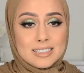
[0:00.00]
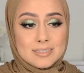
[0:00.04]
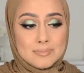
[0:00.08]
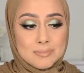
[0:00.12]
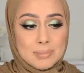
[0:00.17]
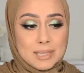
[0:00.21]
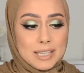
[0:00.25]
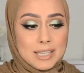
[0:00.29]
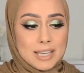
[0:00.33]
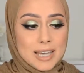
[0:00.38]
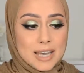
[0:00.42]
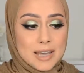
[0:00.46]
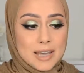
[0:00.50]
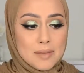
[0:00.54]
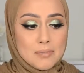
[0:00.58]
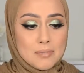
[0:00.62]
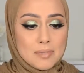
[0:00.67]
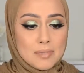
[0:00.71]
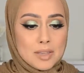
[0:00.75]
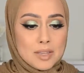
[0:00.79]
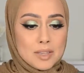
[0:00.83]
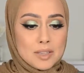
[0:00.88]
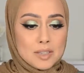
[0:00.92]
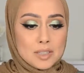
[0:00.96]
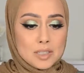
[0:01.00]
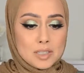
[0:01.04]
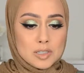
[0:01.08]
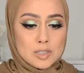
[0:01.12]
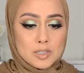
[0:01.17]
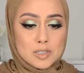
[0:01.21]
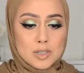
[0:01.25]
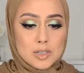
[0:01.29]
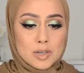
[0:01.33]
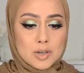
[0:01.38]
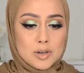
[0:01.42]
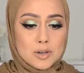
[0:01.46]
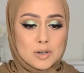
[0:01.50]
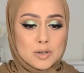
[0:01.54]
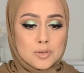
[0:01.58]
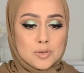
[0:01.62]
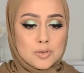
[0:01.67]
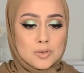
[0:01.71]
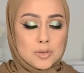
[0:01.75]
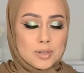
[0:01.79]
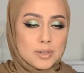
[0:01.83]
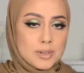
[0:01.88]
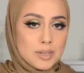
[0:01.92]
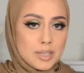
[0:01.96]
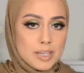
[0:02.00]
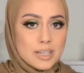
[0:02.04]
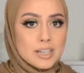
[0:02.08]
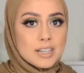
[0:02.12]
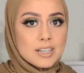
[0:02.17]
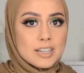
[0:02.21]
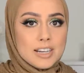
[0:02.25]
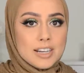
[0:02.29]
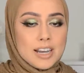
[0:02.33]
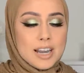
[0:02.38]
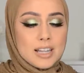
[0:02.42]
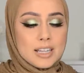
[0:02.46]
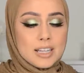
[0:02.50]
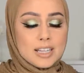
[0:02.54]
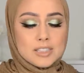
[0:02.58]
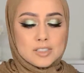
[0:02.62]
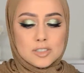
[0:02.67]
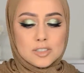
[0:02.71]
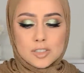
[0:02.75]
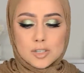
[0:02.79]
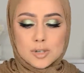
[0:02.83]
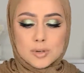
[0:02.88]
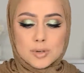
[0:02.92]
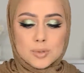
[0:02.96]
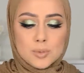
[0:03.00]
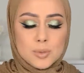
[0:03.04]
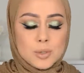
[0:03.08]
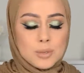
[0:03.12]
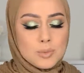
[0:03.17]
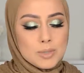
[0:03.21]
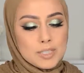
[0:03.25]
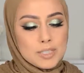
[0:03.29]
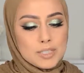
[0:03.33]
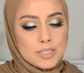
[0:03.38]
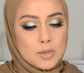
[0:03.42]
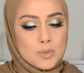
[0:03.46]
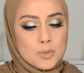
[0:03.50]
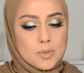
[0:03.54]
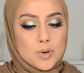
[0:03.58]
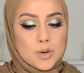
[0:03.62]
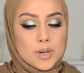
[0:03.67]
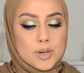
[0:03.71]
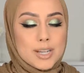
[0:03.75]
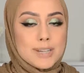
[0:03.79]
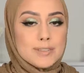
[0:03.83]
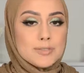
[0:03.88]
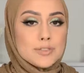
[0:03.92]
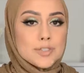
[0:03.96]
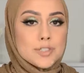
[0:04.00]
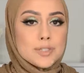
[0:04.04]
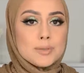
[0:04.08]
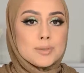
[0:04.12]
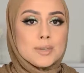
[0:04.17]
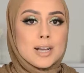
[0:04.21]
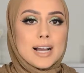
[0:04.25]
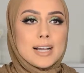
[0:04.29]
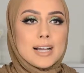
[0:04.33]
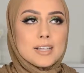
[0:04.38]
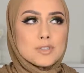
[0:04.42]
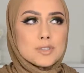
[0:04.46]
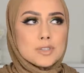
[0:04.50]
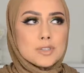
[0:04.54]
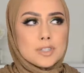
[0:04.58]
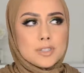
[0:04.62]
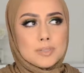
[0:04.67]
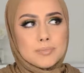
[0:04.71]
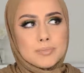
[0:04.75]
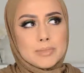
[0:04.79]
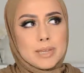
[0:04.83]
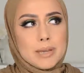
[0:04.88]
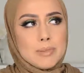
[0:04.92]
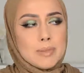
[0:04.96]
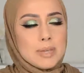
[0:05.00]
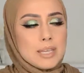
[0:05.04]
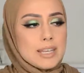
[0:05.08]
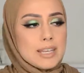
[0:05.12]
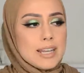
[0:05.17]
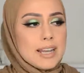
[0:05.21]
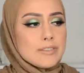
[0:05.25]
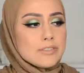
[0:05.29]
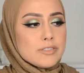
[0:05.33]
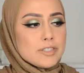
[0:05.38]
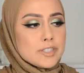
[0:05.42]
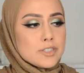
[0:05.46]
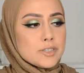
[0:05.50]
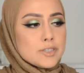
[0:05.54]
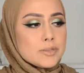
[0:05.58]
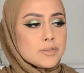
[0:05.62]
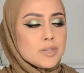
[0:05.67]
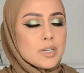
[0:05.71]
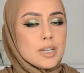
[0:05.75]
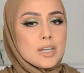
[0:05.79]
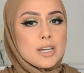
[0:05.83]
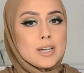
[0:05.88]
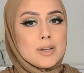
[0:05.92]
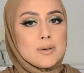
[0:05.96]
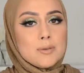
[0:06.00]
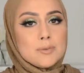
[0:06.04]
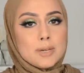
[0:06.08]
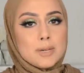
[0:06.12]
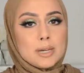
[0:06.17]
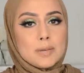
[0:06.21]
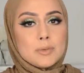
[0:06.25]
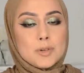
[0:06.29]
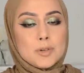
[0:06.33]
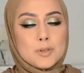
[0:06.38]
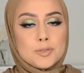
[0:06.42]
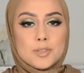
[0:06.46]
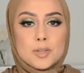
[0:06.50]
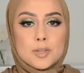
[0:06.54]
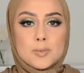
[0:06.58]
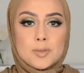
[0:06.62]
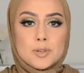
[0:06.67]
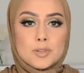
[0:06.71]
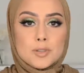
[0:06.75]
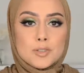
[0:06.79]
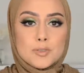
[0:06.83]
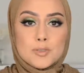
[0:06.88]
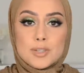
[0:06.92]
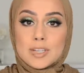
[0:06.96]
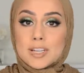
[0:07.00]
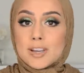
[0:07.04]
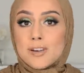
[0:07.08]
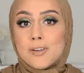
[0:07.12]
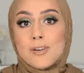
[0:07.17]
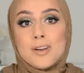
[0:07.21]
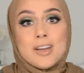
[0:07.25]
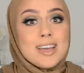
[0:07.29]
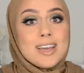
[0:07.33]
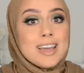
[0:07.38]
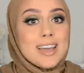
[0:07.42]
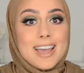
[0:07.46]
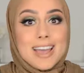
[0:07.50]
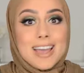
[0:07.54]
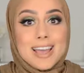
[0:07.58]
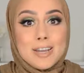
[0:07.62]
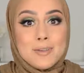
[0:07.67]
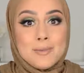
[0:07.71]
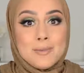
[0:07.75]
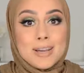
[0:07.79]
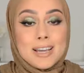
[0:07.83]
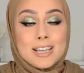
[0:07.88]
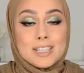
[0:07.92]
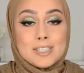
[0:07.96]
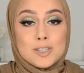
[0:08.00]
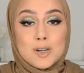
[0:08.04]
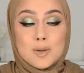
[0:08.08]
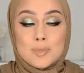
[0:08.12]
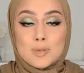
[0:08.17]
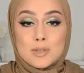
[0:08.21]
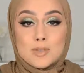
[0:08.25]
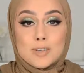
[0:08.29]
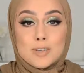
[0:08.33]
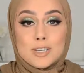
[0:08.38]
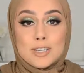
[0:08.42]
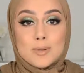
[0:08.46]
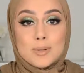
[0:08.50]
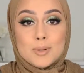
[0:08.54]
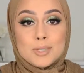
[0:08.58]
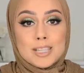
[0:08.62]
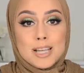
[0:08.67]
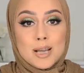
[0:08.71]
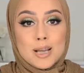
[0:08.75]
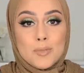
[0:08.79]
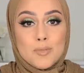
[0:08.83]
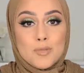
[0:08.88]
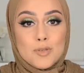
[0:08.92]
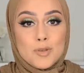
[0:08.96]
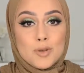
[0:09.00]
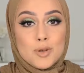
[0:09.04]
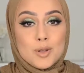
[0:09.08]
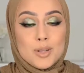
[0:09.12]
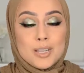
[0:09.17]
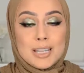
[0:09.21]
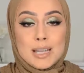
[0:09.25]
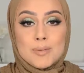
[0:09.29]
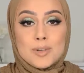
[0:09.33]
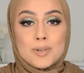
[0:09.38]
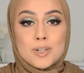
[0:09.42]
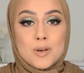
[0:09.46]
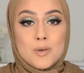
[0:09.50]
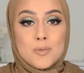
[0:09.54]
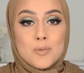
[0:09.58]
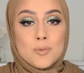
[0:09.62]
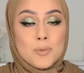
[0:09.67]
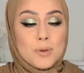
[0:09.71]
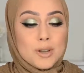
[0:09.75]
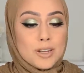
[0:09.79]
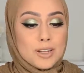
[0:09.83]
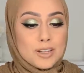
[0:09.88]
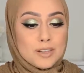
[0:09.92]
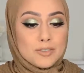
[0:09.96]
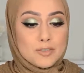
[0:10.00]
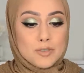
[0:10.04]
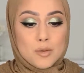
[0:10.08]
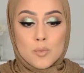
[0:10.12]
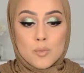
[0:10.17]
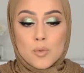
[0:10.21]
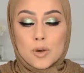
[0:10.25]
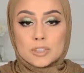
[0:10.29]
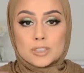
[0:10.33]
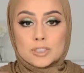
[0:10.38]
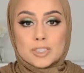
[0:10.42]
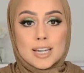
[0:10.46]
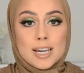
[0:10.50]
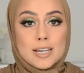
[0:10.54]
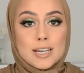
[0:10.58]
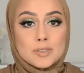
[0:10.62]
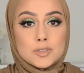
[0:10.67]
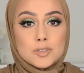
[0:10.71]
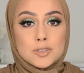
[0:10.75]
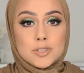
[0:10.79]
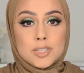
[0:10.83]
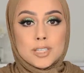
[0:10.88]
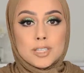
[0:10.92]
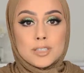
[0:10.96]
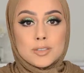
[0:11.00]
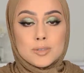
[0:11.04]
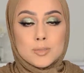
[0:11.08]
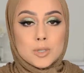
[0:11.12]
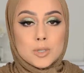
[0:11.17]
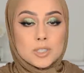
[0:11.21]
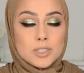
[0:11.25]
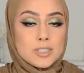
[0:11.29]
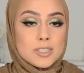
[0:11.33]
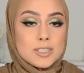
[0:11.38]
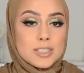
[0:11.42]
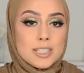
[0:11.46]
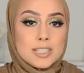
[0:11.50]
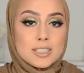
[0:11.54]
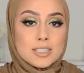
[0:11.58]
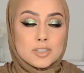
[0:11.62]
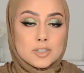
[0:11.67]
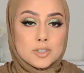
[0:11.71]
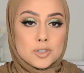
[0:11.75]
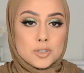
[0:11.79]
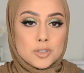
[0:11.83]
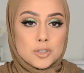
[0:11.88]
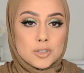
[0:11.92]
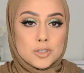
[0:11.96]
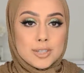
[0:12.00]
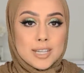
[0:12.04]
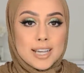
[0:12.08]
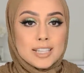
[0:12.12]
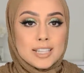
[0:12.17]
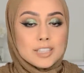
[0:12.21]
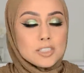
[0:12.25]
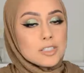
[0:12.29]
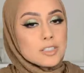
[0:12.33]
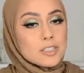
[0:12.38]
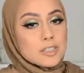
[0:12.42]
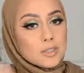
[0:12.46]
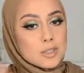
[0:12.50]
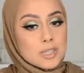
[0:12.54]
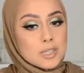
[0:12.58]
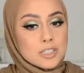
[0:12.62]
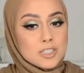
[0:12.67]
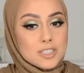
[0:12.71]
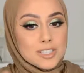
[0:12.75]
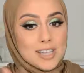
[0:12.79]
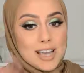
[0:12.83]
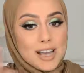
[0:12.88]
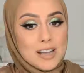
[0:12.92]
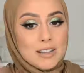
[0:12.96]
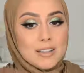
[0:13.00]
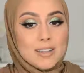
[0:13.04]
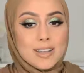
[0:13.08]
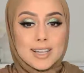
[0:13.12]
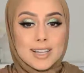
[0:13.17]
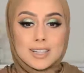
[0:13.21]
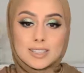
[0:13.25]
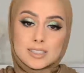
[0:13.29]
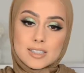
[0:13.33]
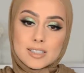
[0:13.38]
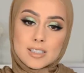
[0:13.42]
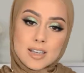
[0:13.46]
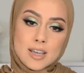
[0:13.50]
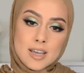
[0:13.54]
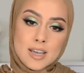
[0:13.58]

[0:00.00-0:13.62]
p.m. So here in the Netherlands. So it will be still morning for you guys or maybe in the afternoon when I'm going to upload this video. Anyways, hope this video was helpful. Let me know uh, from what country you want to see a tutorial next or style next.